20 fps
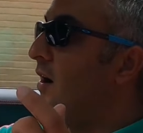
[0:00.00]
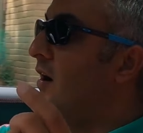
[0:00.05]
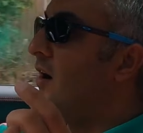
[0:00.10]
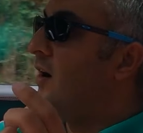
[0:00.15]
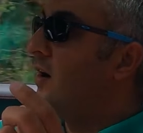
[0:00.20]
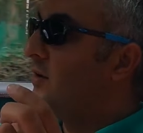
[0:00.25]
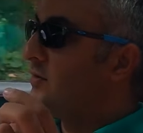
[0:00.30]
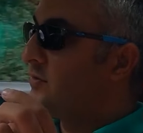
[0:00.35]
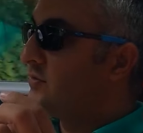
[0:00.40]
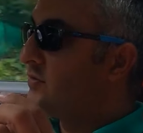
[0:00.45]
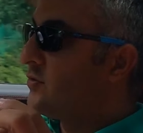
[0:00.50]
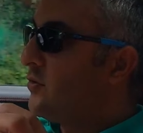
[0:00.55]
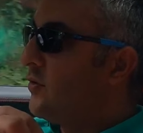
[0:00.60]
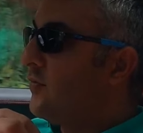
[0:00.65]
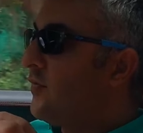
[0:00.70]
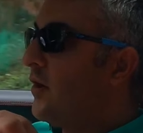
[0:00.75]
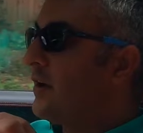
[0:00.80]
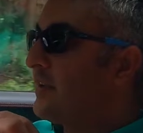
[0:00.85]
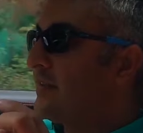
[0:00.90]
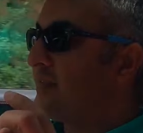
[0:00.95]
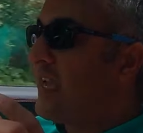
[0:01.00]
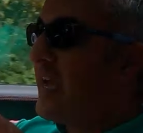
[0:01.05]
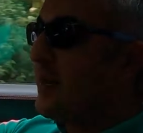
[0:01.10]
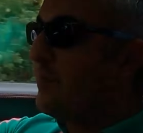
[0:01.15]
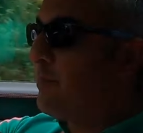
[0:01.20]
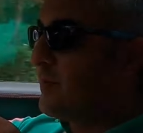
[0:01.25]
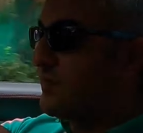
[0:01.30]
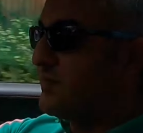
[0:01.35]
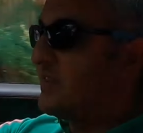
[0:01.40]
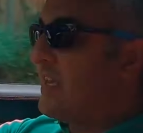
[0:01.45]
are sort of like
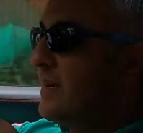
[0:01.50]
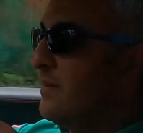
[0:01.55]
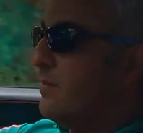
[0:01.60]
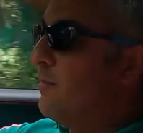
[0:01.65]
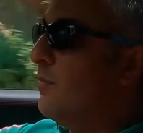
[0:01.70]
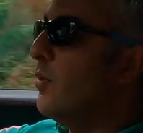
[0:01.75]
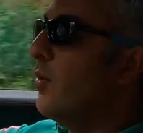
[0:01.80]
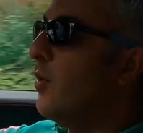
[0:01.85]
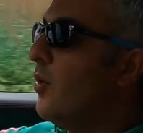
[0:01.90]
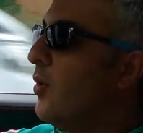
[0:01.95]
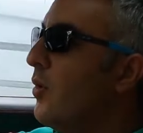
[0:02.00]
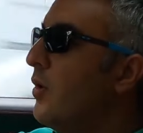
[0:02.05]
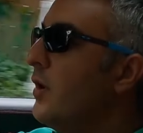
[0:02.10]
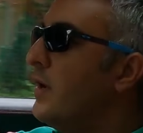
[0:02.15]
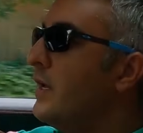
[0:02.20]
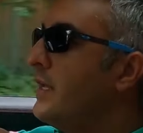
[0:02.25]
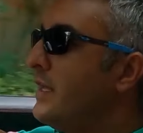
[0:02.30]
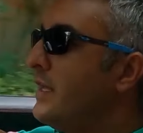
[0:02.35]
10% more